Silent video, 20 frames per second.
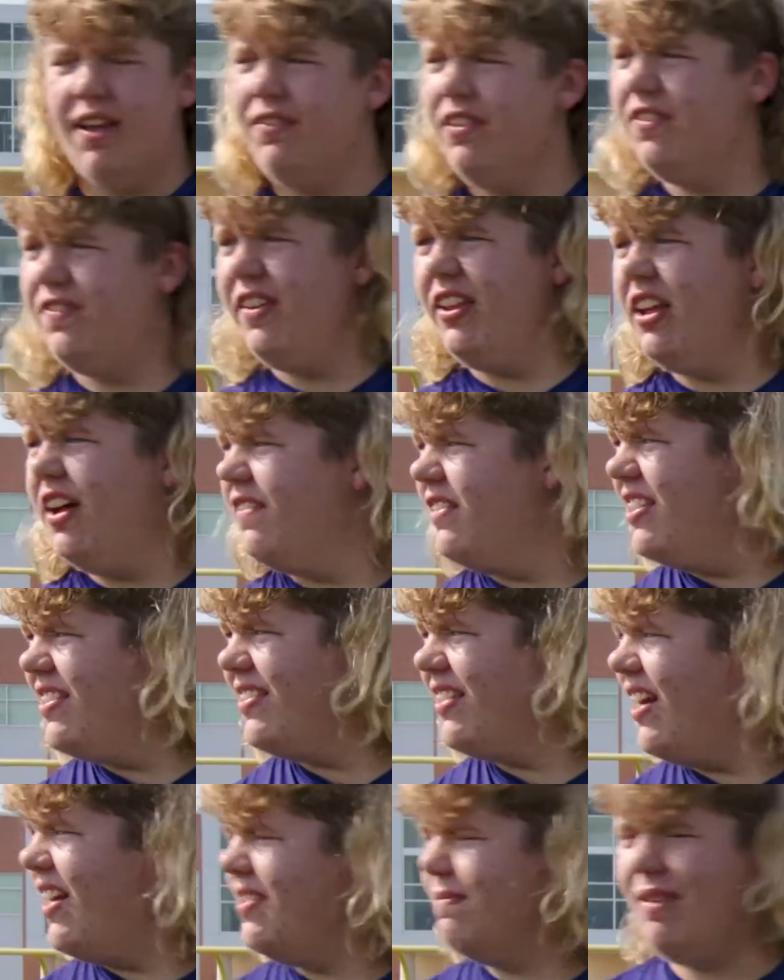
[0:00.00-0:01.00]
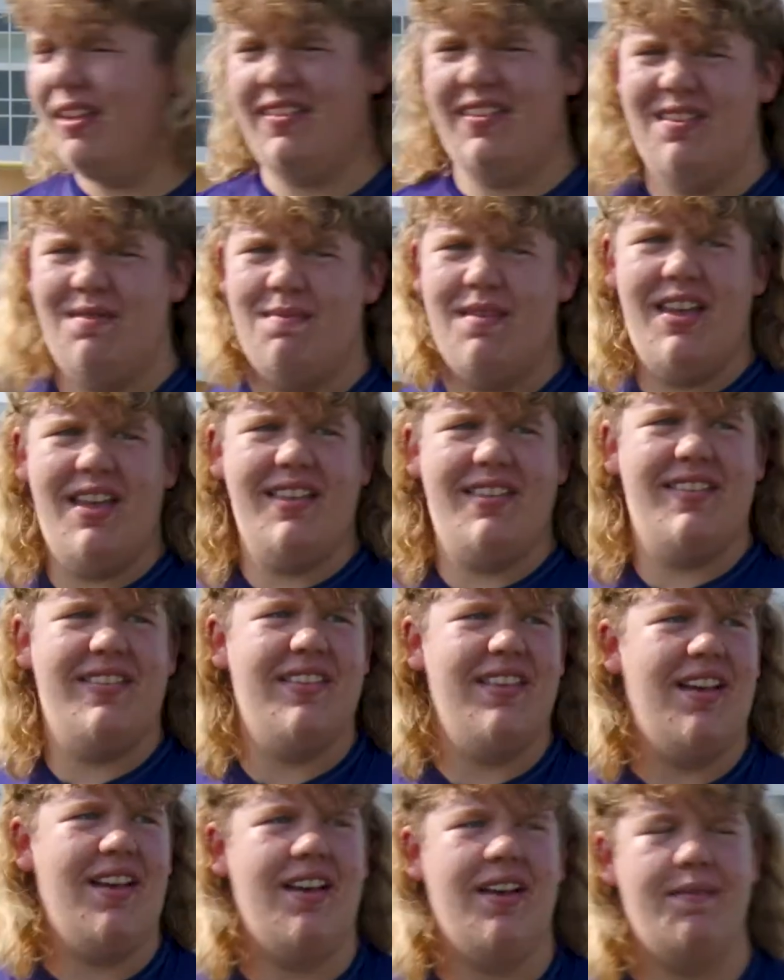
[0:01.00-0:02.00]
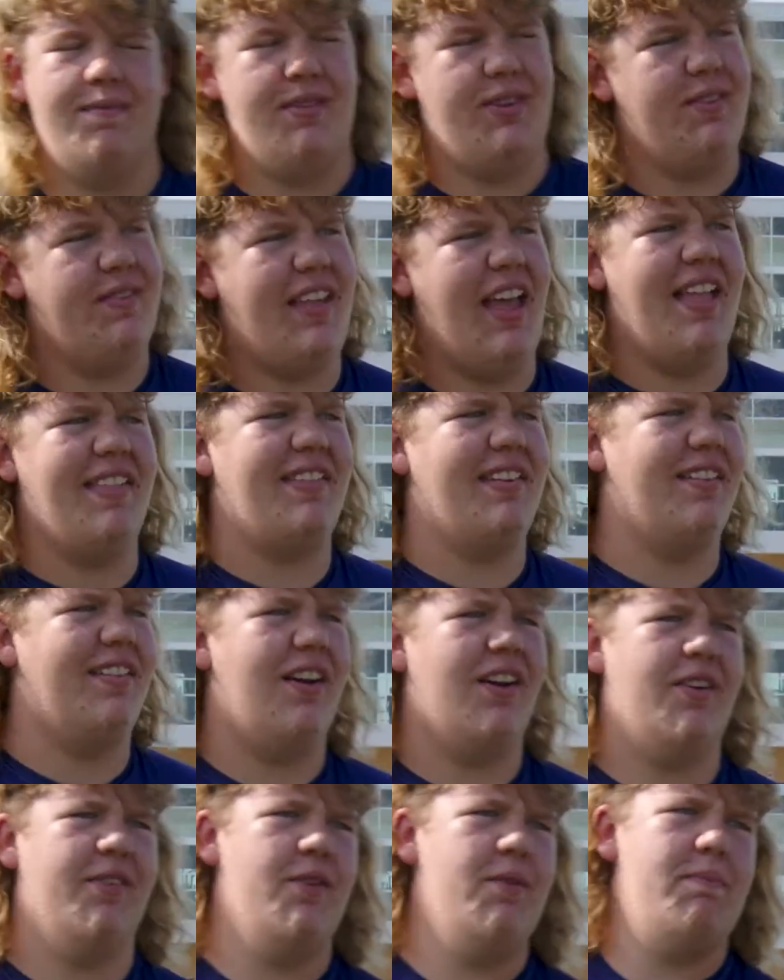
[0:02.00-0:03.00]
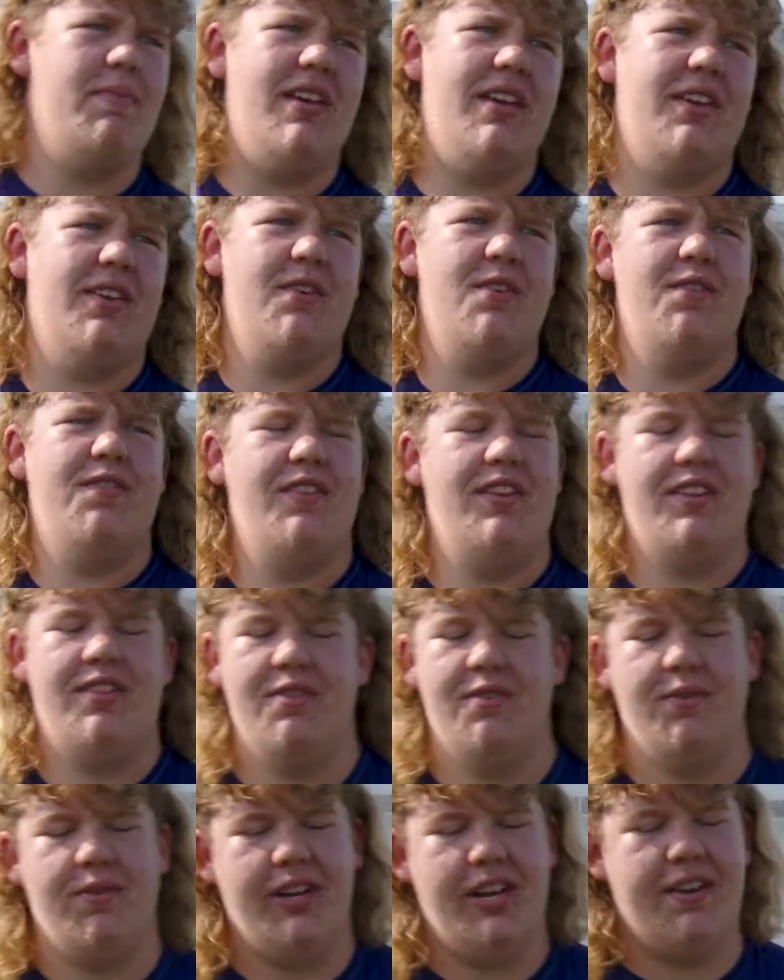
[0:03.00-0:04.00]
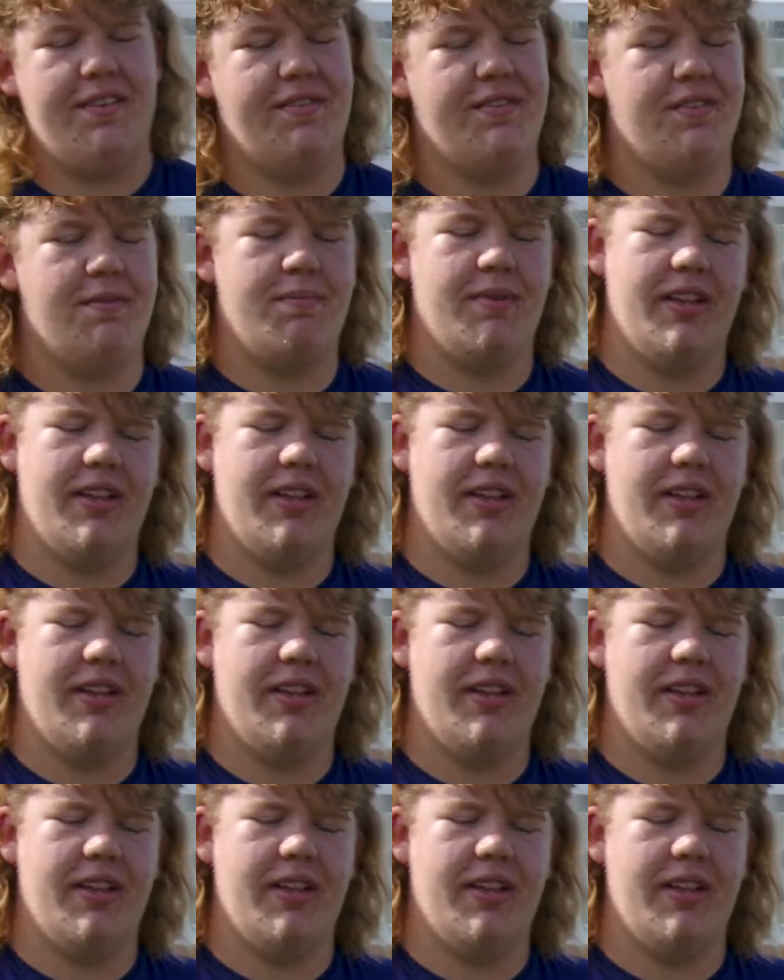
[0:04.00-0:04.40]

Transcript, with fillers: Definitely feeding off these guys, my teammates, uh, you know, dancing in the locker room, being goofy, doing whatever.